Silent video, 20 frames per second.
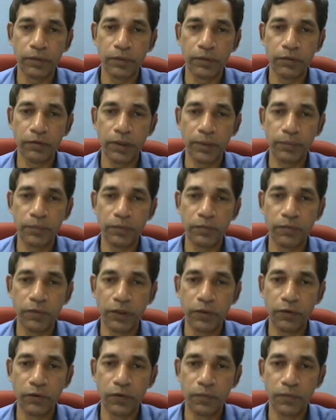You have
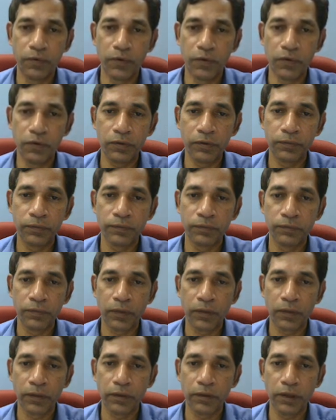1 to 4,
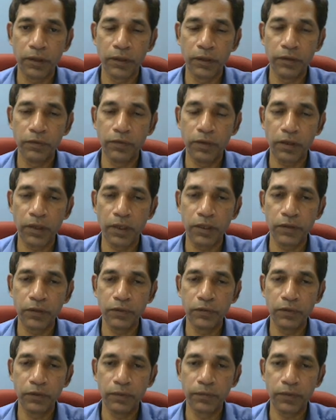then you are also
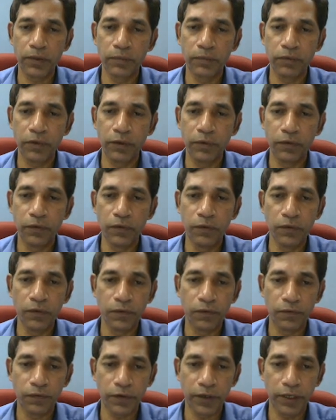going from 1 to
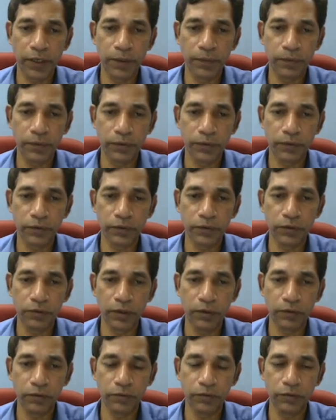5. So you
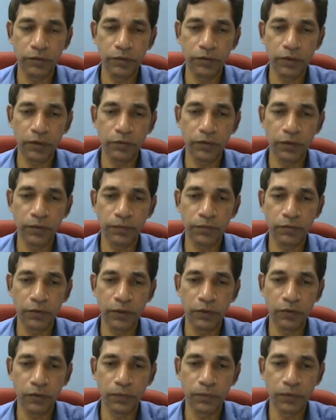are going
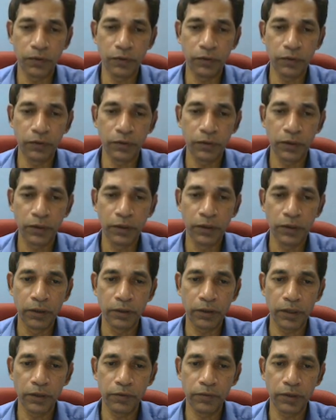1 to 4,
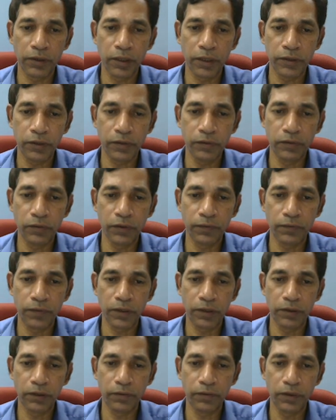then you are also going
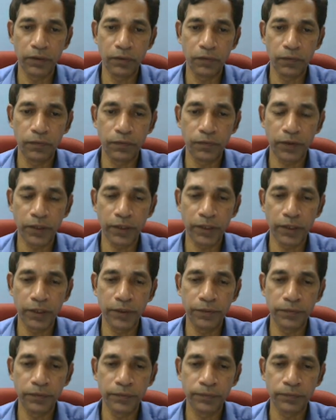for the 1 to
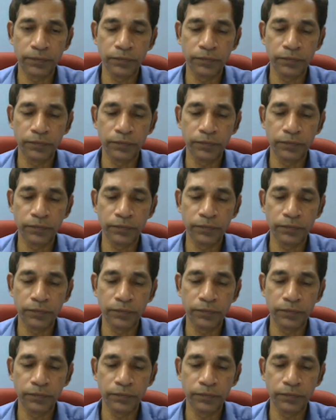5.